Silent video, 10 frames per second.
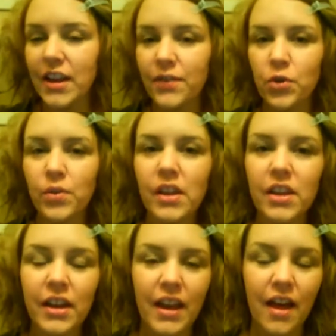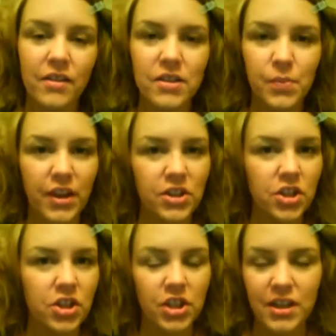and if you really look at Helen's
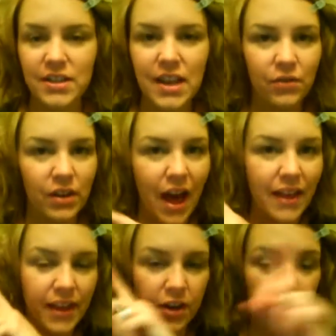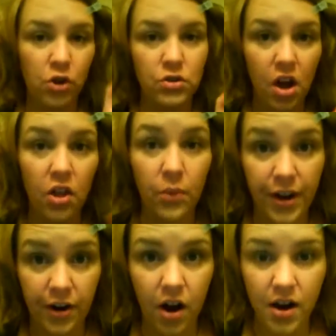picture, she doesn't have eyeliner that goes all
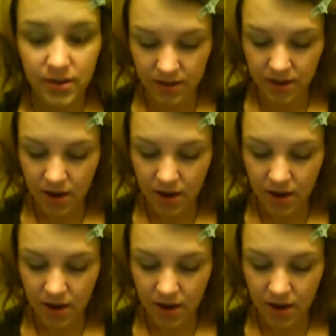the way across.